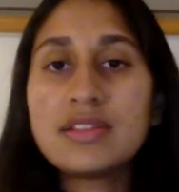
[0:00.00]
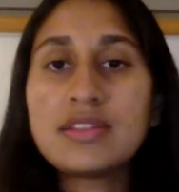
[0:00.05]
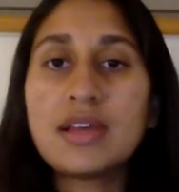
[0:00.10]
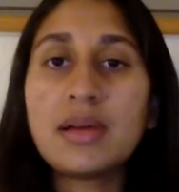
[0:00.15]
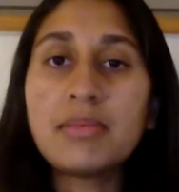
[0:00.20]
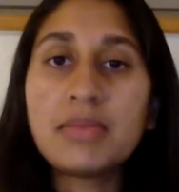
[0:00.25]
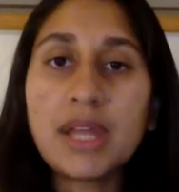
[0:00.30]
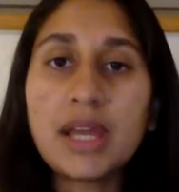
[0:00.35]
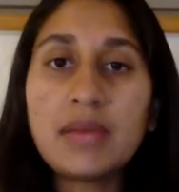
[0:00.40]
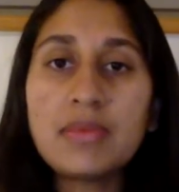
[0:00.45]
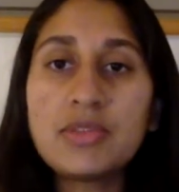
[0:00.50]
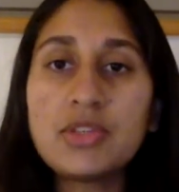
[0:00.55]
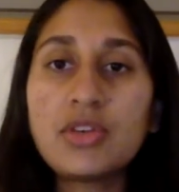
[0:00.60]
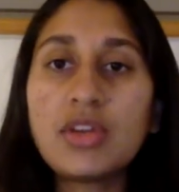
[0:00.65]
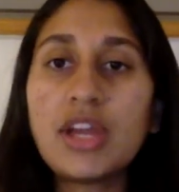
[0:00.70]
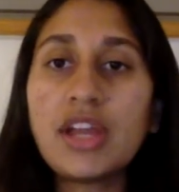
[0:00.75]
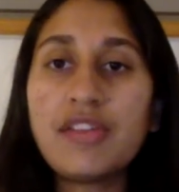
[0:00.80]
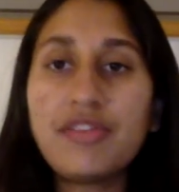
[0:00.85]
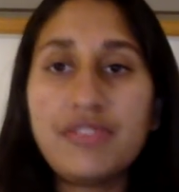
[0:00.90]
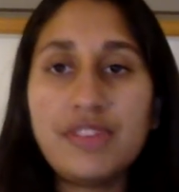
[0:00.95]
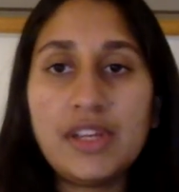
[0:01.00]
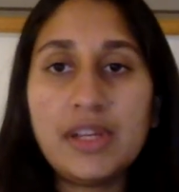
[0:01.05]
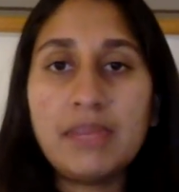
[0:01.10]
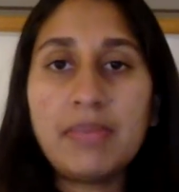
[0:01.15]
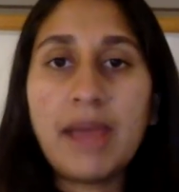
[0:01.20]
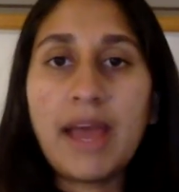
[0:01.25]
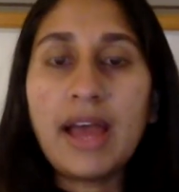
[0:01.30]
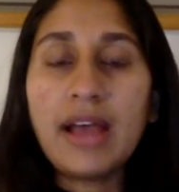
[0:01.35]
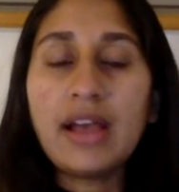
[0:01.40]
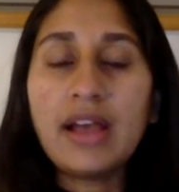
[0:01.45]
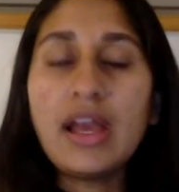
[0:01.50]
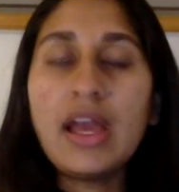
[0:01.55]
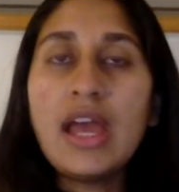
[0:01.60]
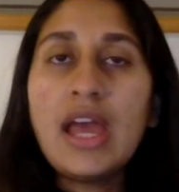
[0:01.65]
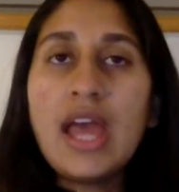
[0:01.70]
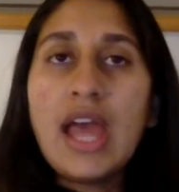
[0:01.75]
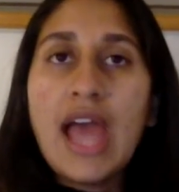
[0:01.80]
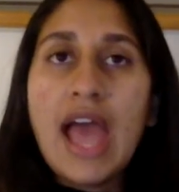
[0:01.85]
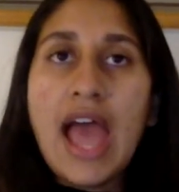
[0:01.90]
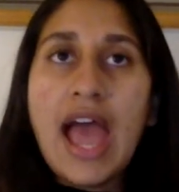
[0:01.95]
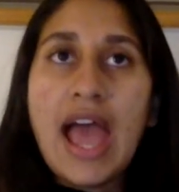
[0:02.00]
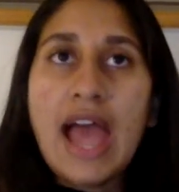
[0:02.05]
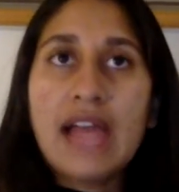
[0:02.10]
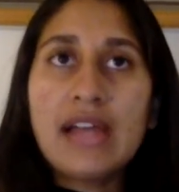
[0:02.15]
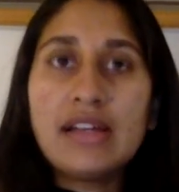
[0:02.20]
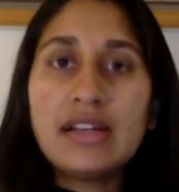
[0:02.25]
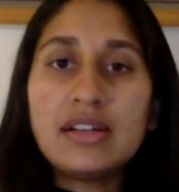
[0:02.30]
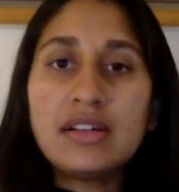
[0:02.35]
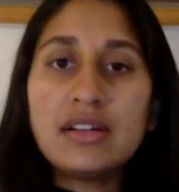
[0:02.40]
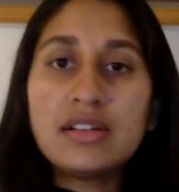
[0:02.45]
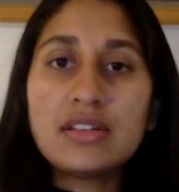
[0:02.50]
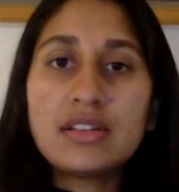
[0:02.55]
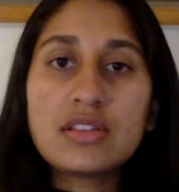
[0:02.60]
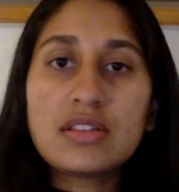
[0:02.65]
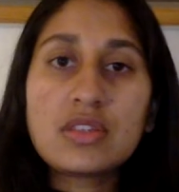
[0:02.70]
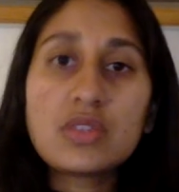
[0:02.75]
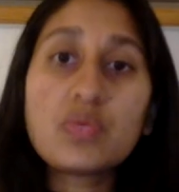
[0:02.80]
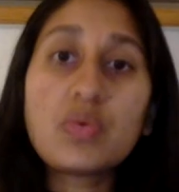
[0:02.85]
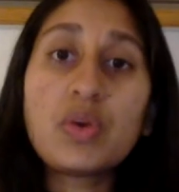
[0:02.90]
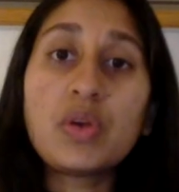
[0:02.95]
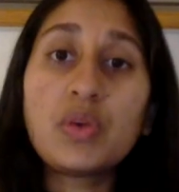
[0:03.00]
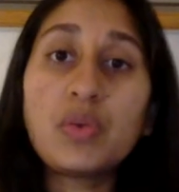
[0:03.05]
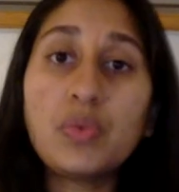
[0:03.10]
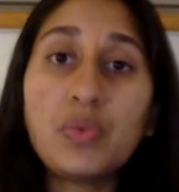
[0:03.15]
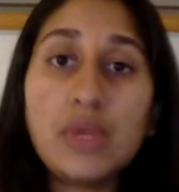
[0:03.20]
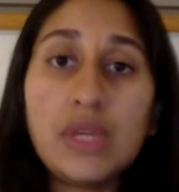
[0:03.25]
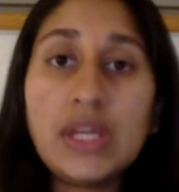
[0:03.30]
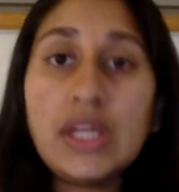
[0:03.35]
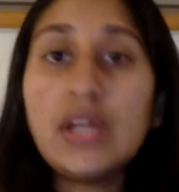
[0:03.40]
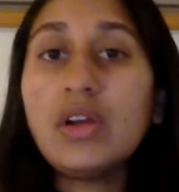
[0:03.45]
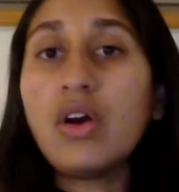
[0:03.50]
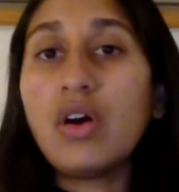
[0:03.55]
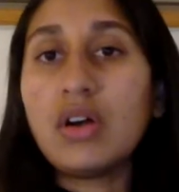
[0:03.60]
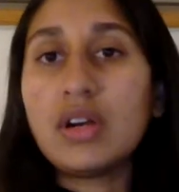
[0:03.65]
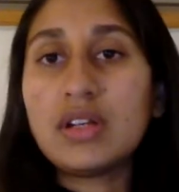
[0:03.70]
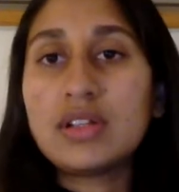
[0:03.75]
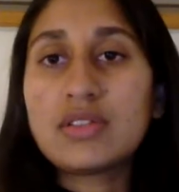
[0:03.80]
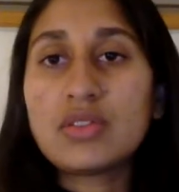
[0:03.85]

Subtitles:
Sometimes you get feedback, and this is what we got.